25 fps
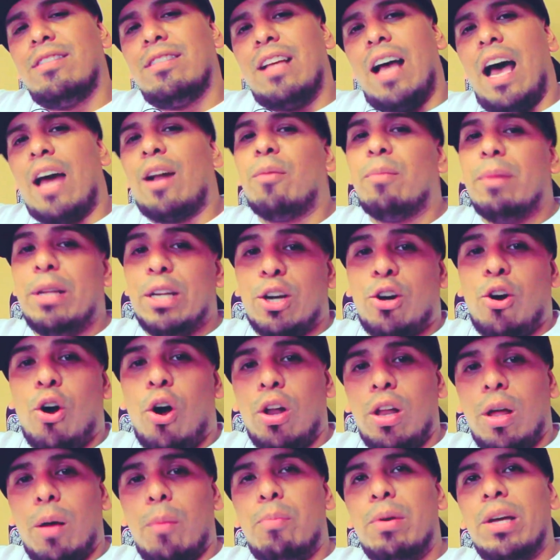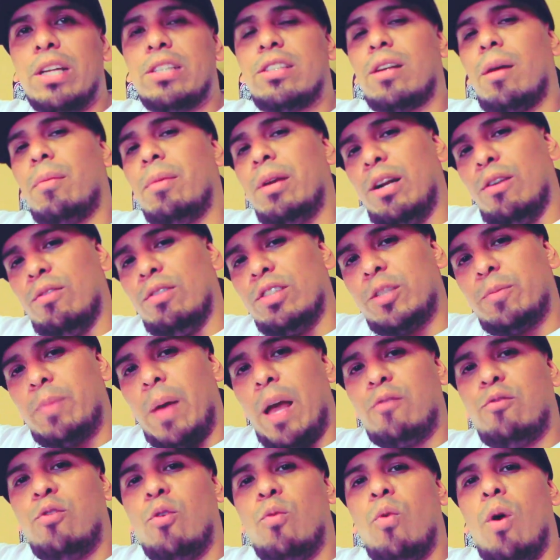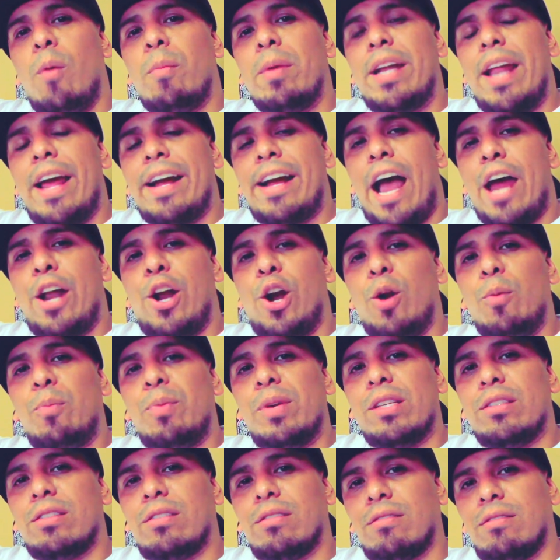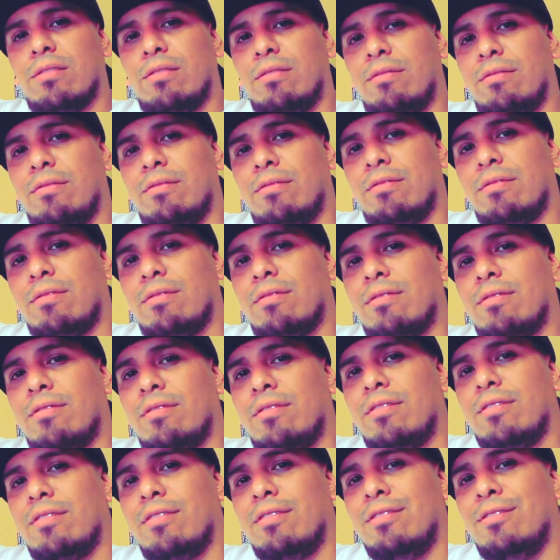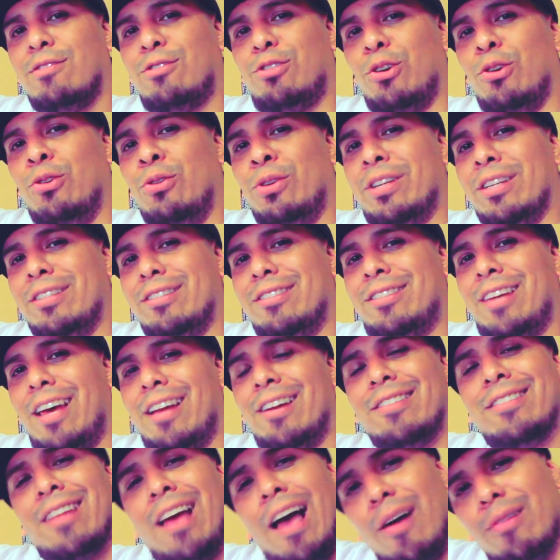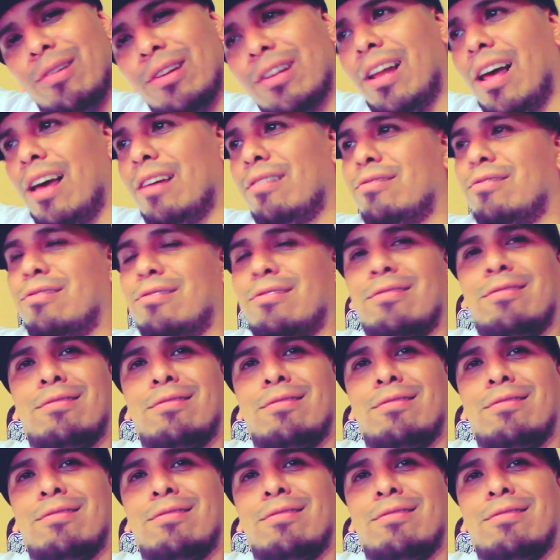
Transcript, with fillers: I don't mean to call her a bitch, I mean a respectful woman that got herpes. So you can settle down in life.